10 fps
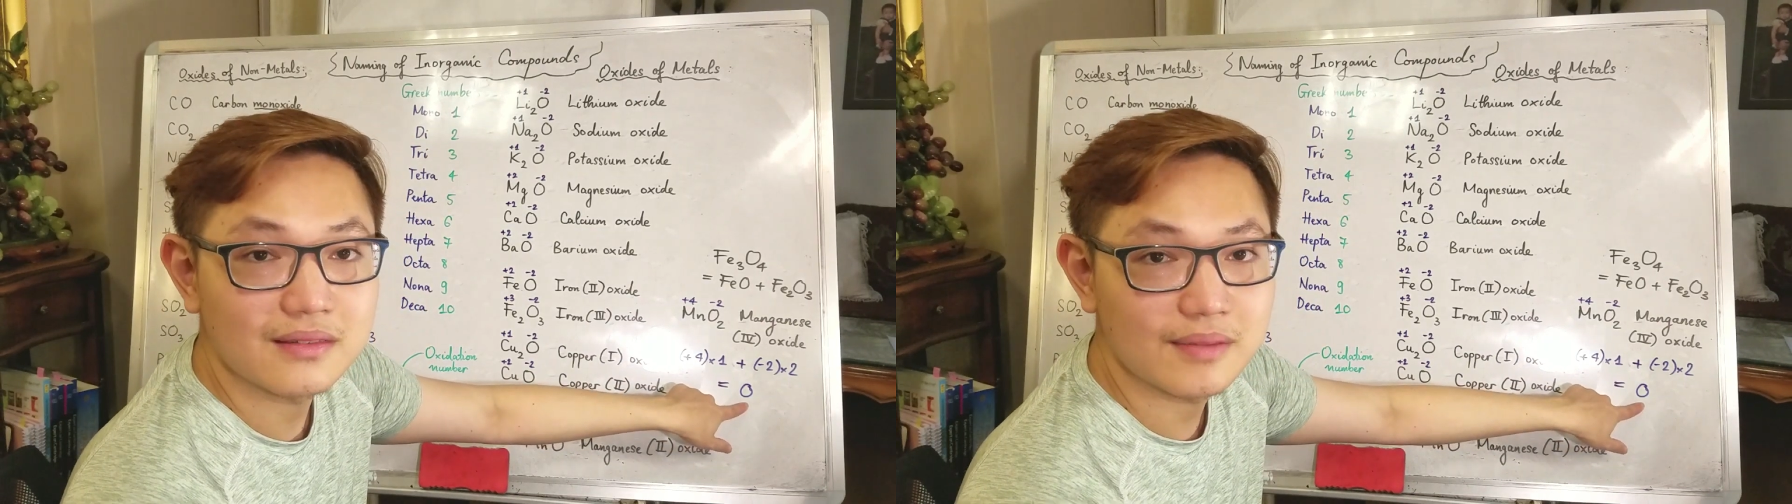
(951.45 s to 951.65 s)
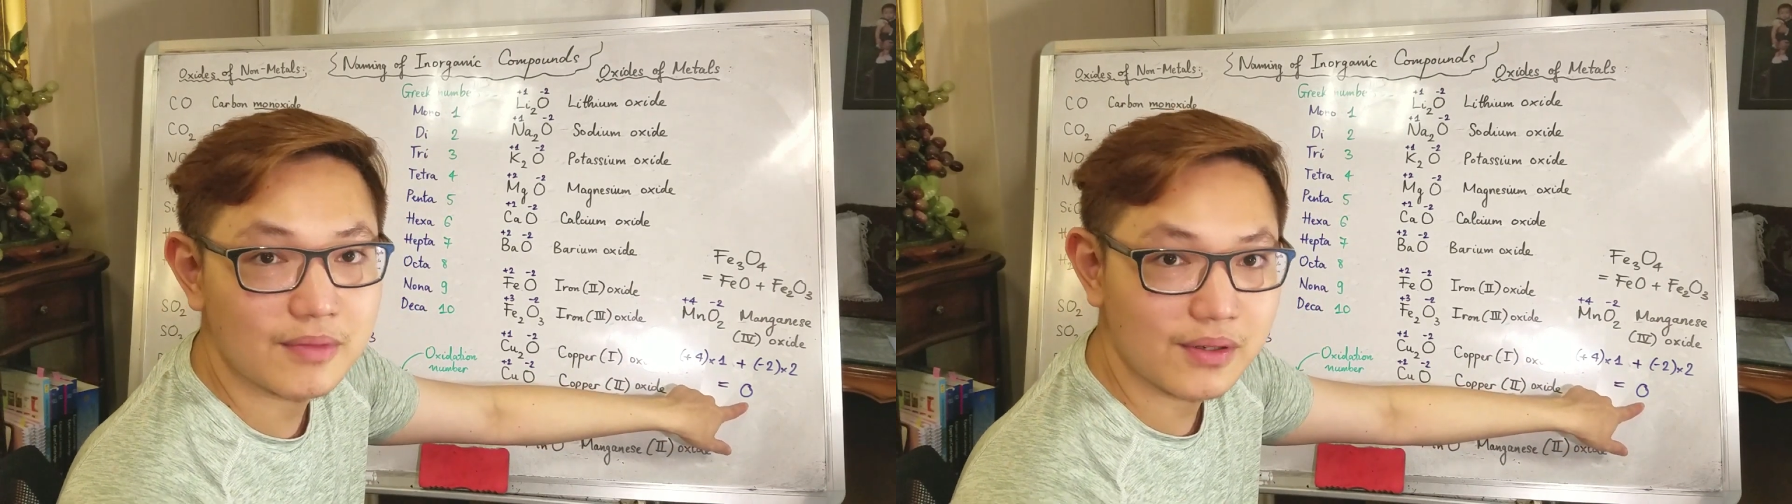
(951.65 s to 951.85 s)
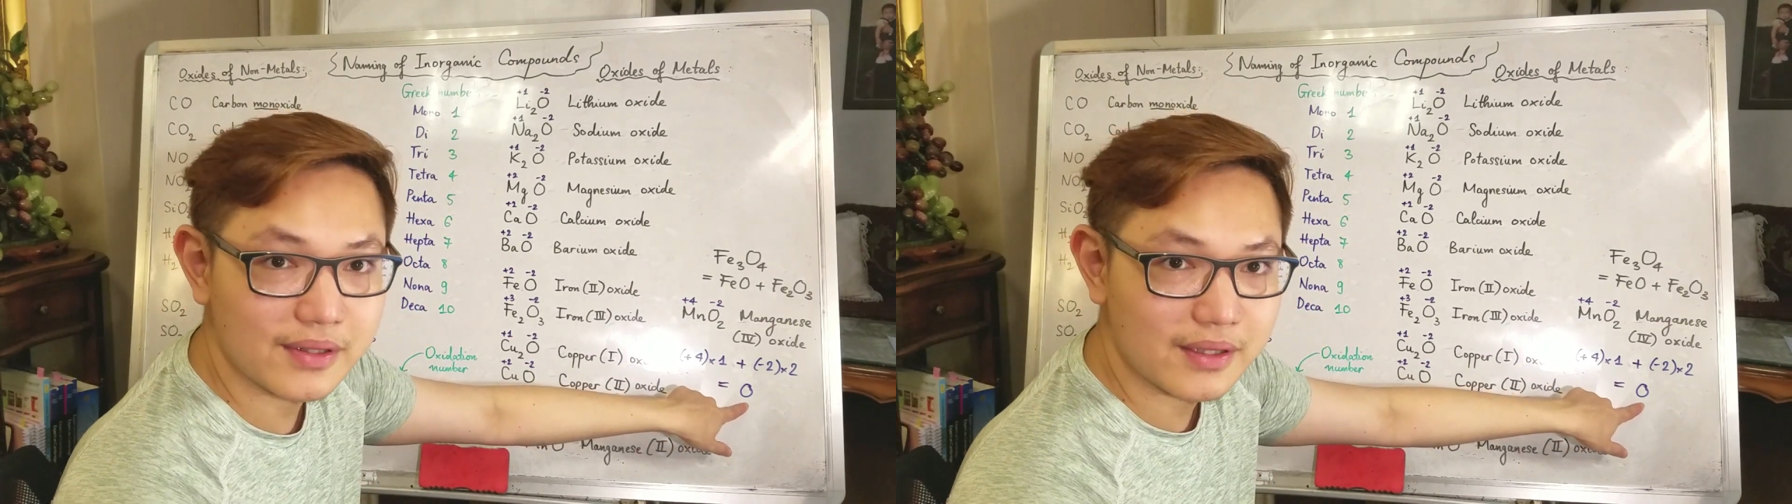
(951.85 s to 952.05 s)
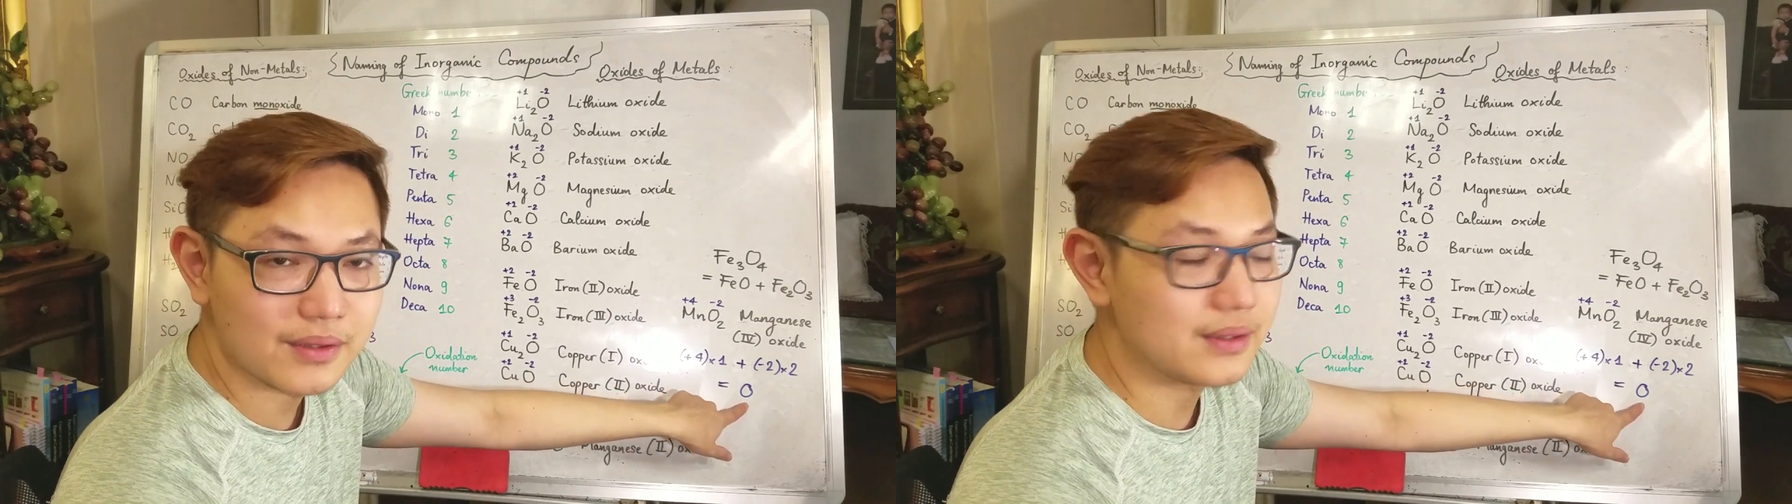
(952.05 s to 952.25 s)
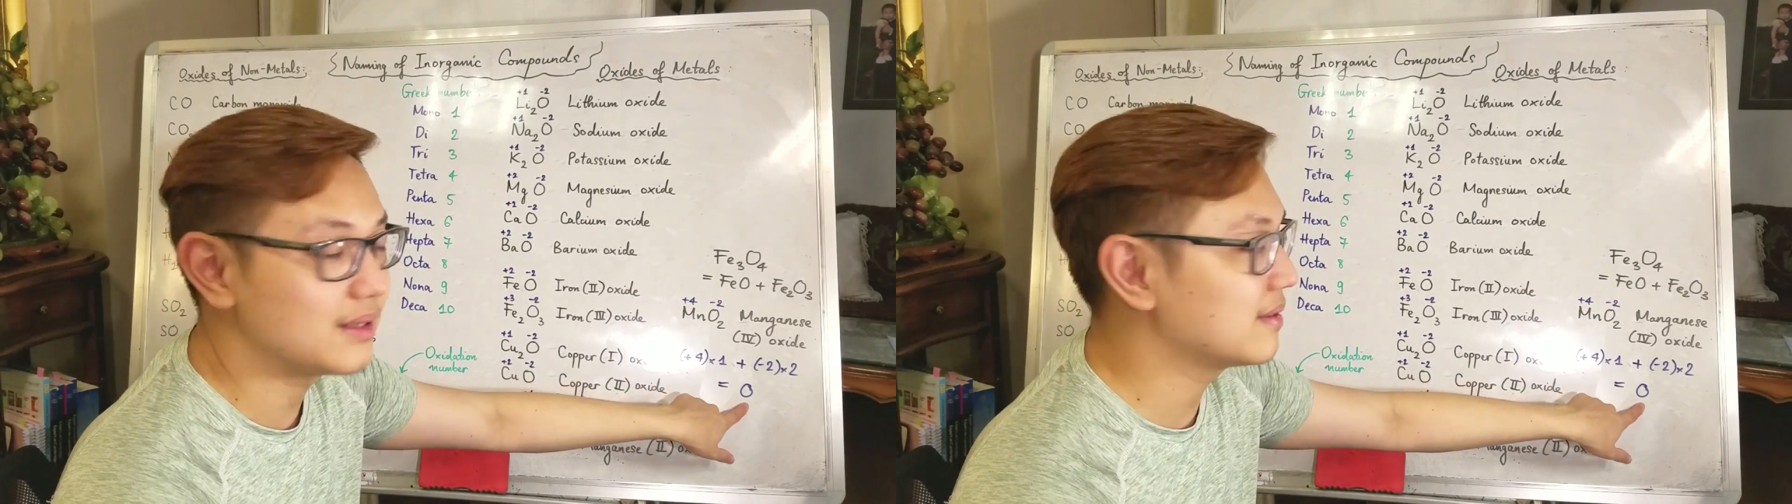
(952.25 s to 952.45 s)
the
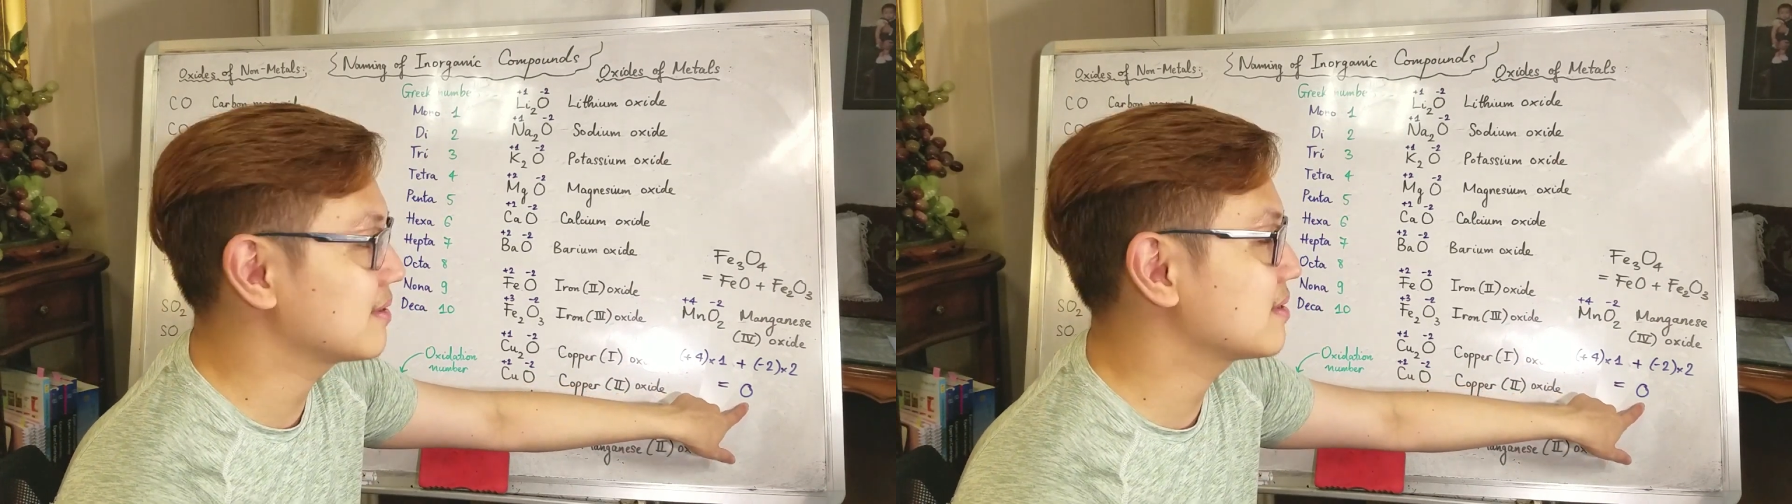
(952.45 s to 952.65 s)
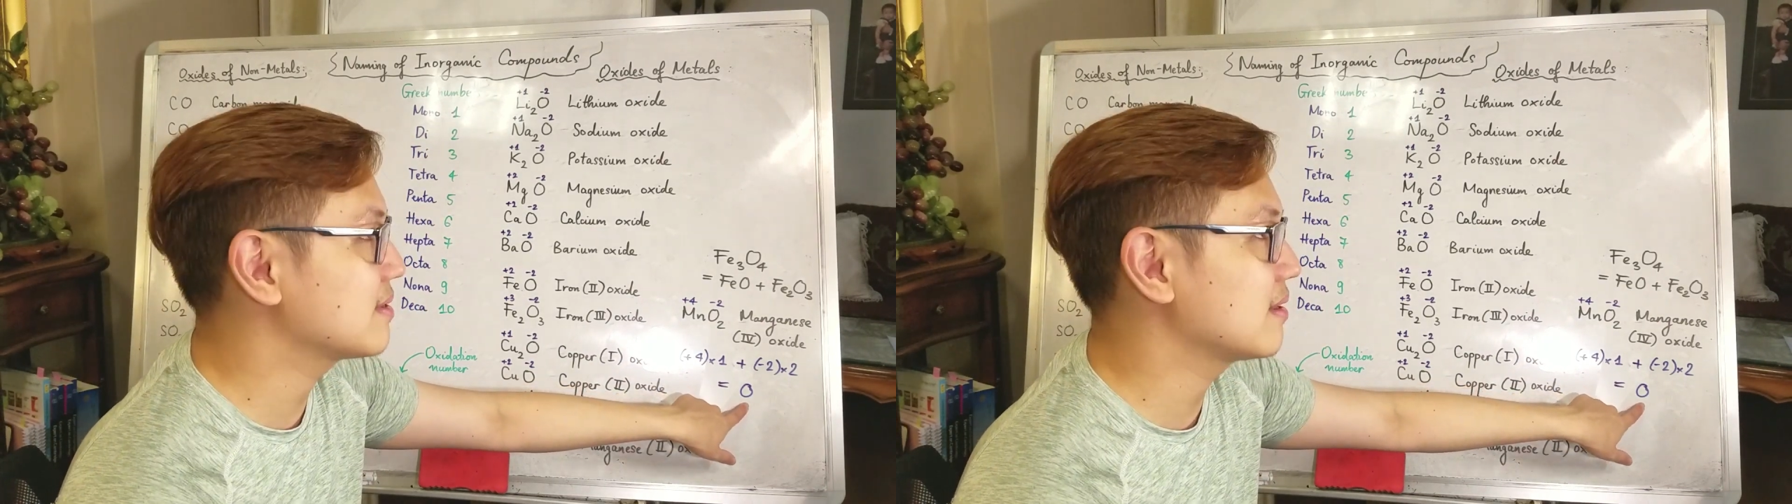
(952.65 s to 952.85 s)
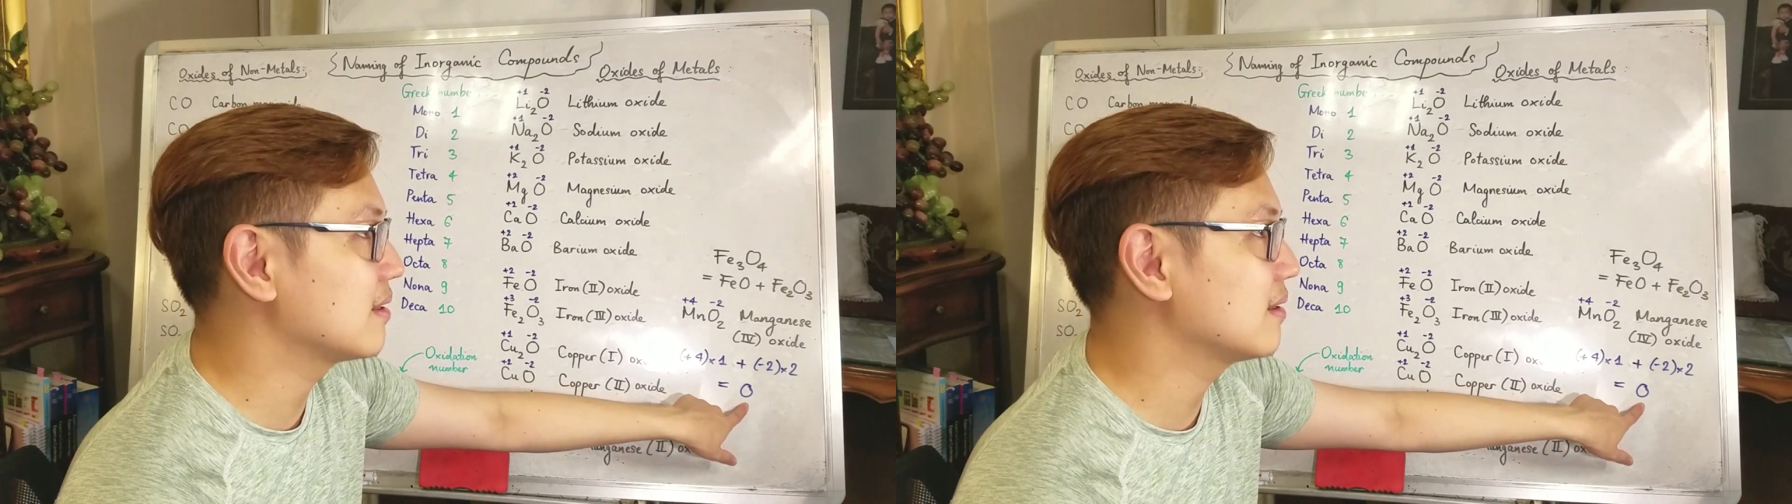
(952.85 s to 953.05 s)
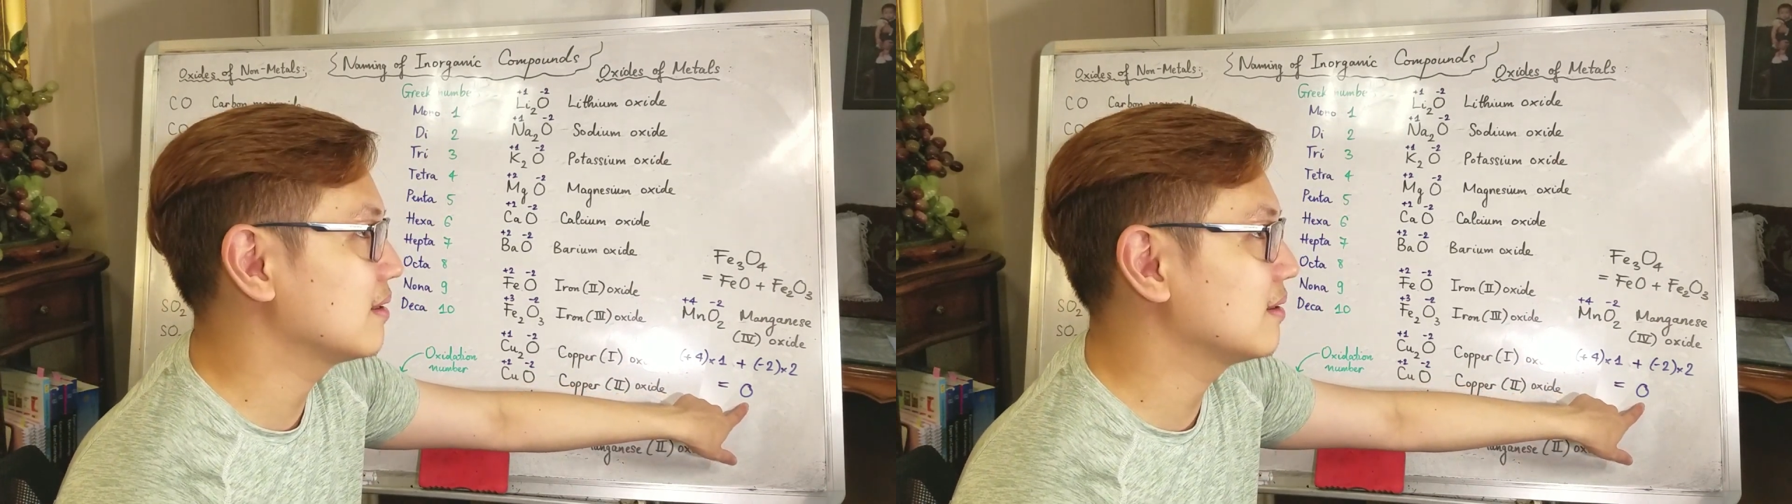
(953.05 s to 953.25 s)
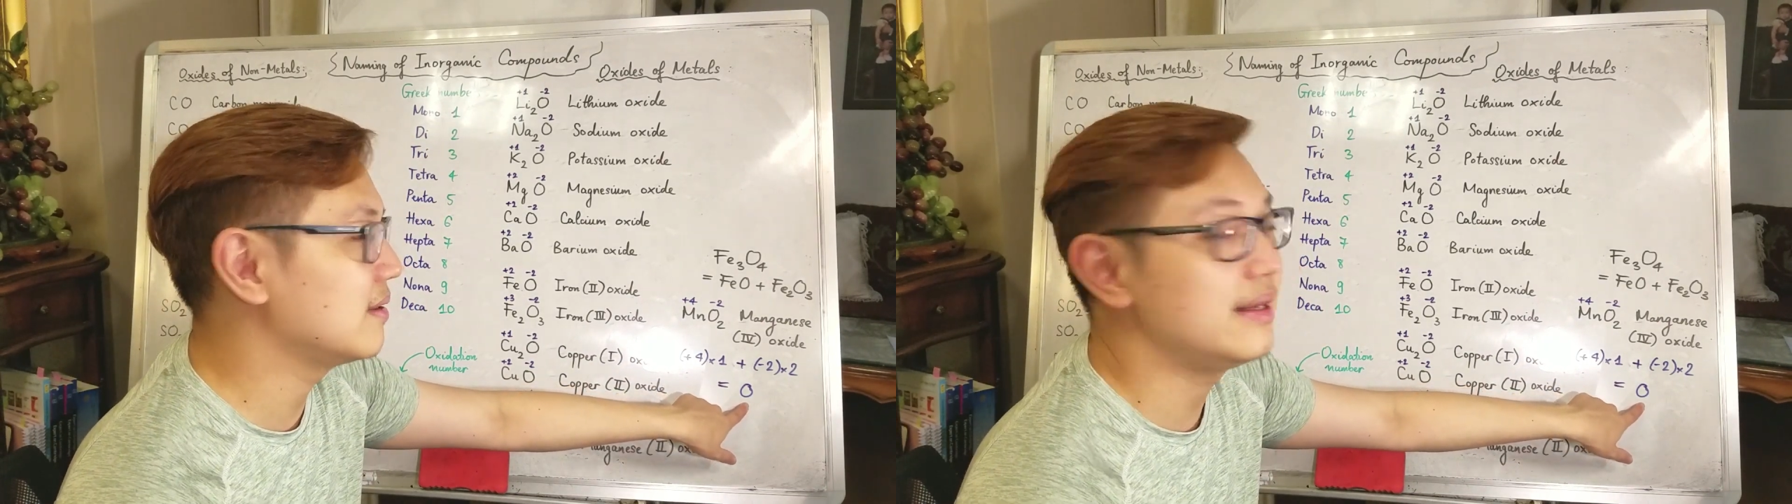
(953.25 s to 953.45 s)
molecule is uh,